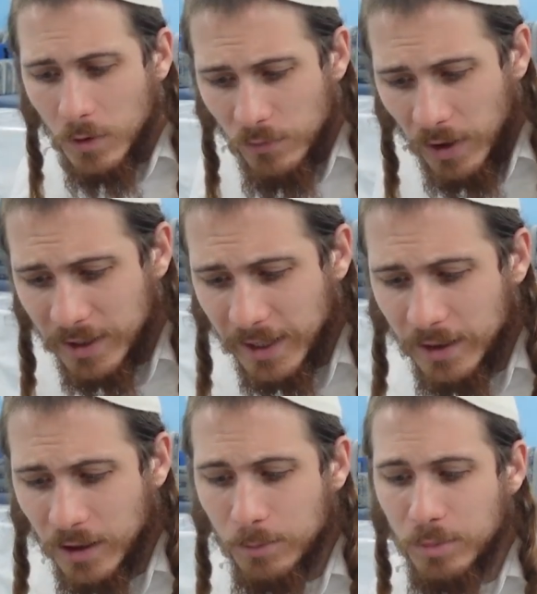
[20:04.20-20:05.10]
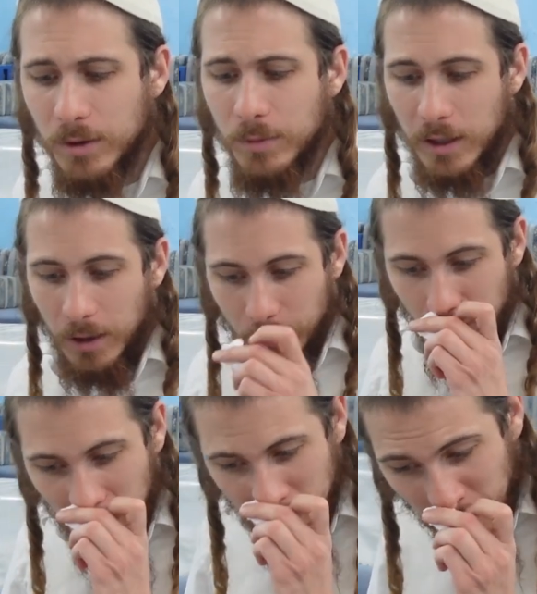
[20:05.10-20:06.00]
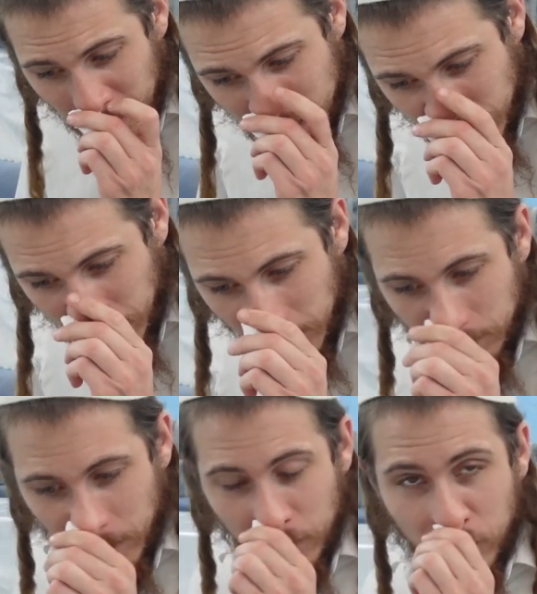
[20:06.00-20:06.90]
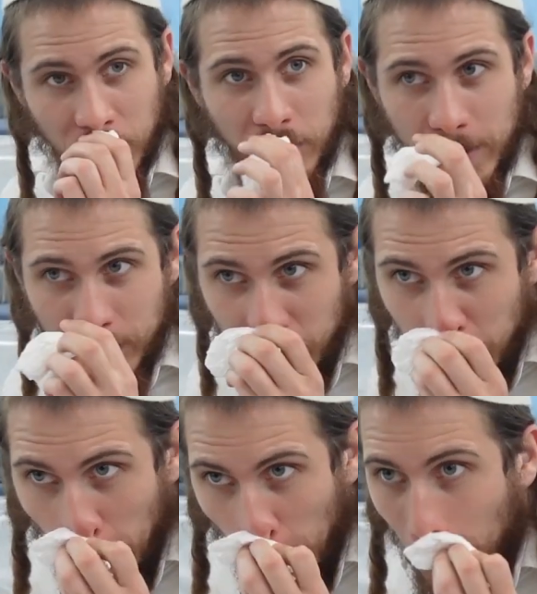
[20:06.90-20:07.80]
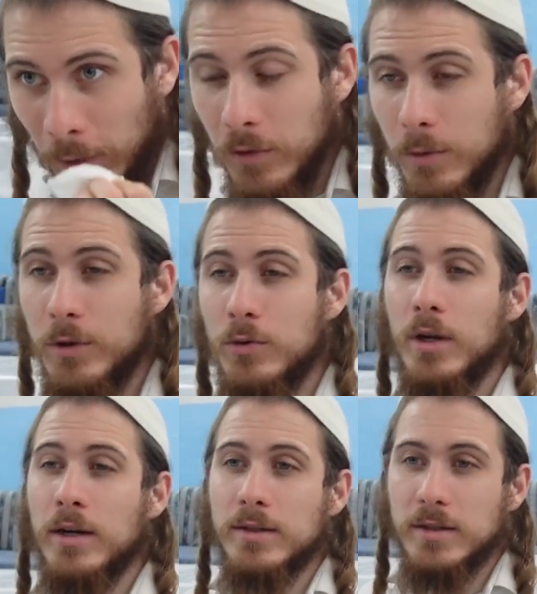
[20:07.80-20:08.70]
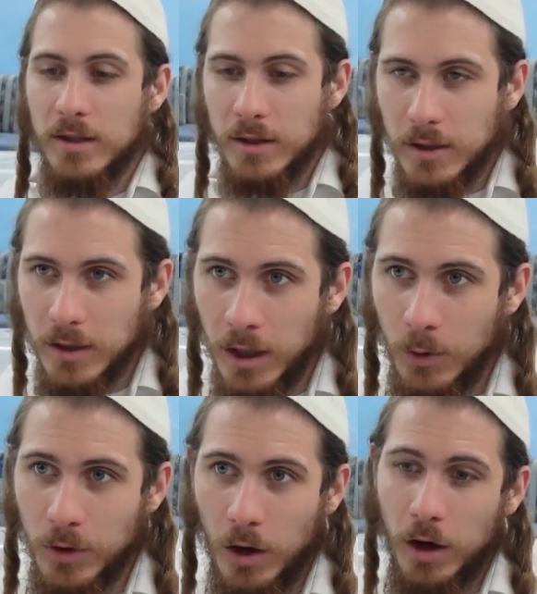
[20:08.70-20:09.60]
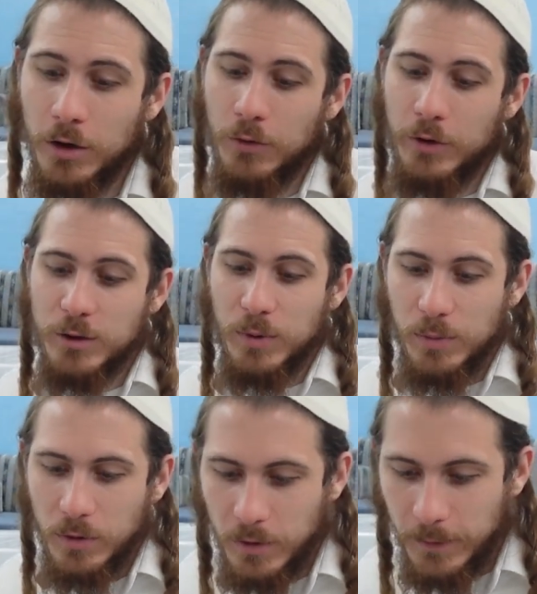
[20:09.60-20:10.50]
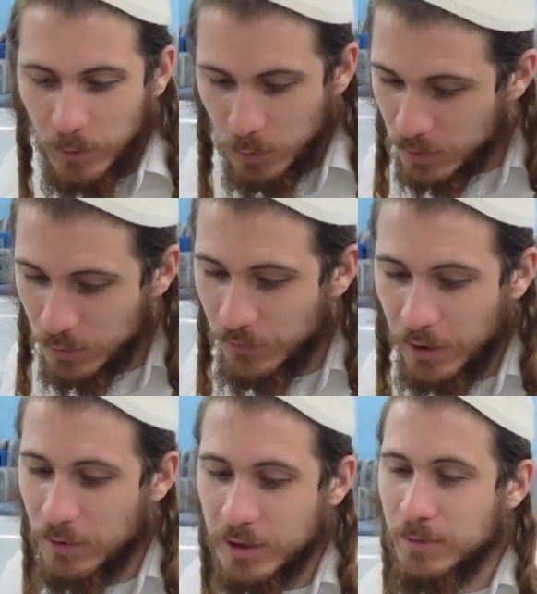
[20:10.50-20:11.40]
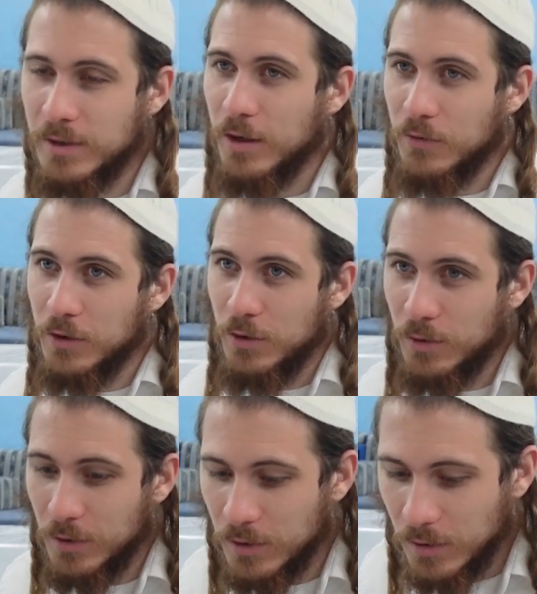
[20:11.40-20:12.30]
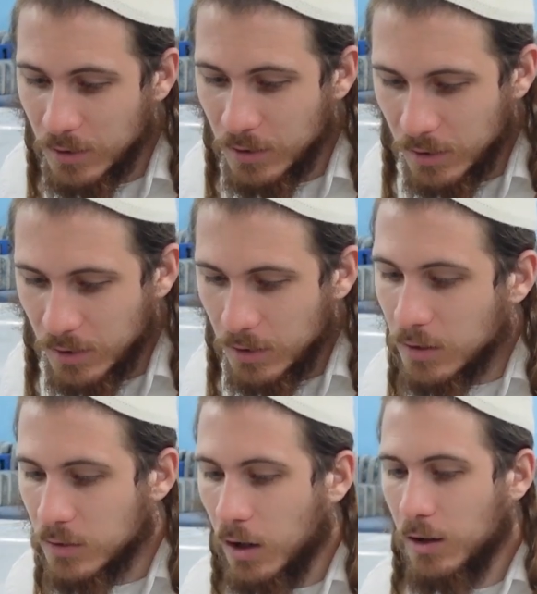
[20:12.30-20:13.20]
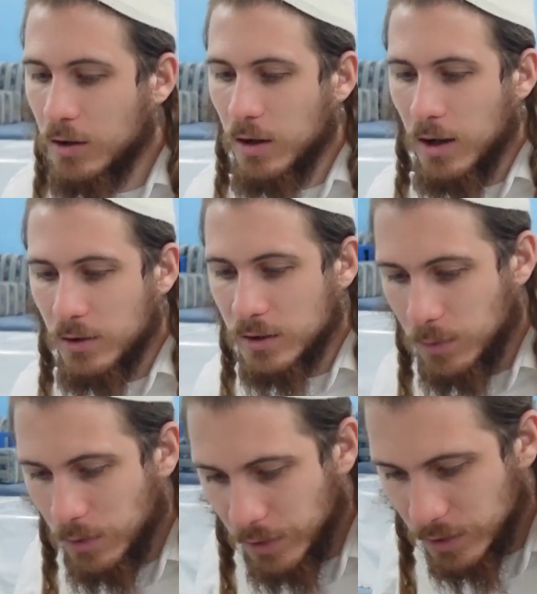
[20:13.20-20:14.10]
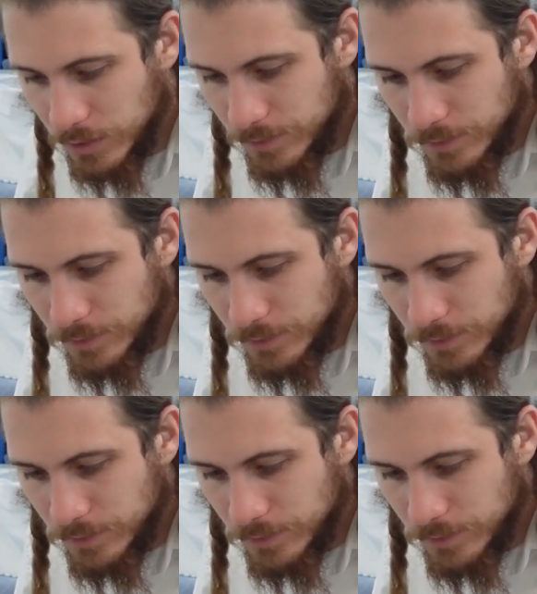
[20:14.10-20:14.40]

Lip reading: V'alken Rabbi mechabed ashirim. Therefore Rabbi Yehuda Nasi, he would honor rich people. He was very rich himself, he knew. To honor the others that were rich.